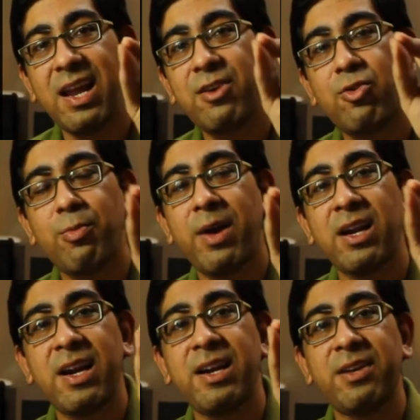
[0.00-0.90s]

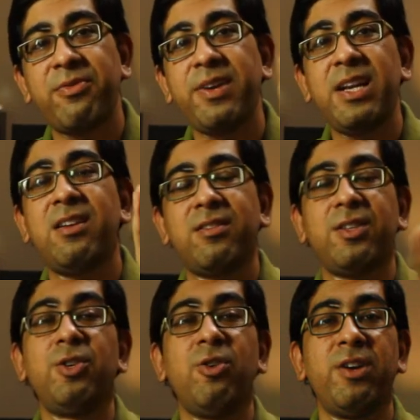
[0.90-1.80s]
electromagnetic field
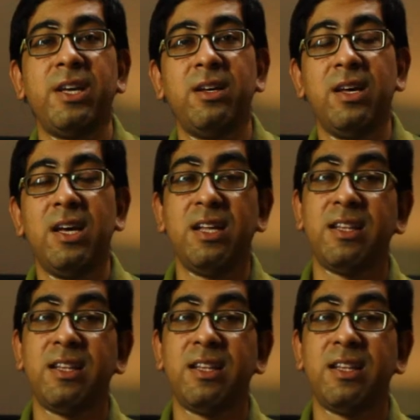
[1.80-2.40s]
theory